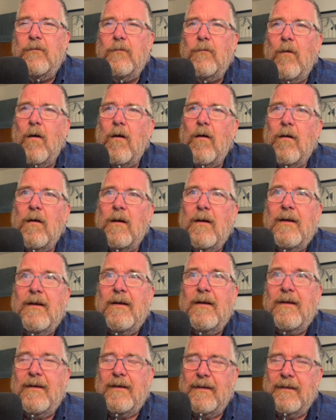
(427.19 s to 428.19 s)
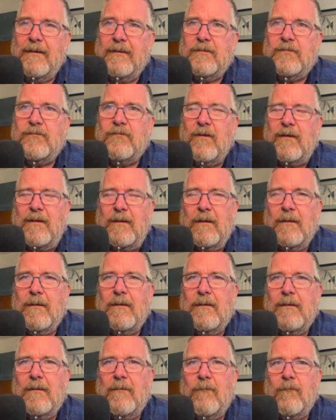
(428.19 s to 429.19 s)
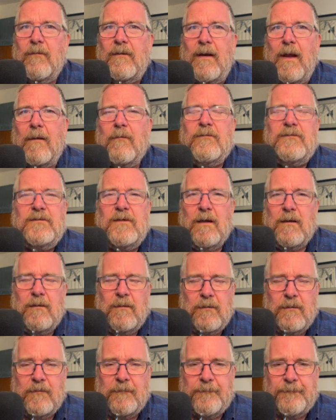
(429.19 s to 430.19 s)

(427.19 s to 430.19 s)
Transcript: are illustrating. When I was younger,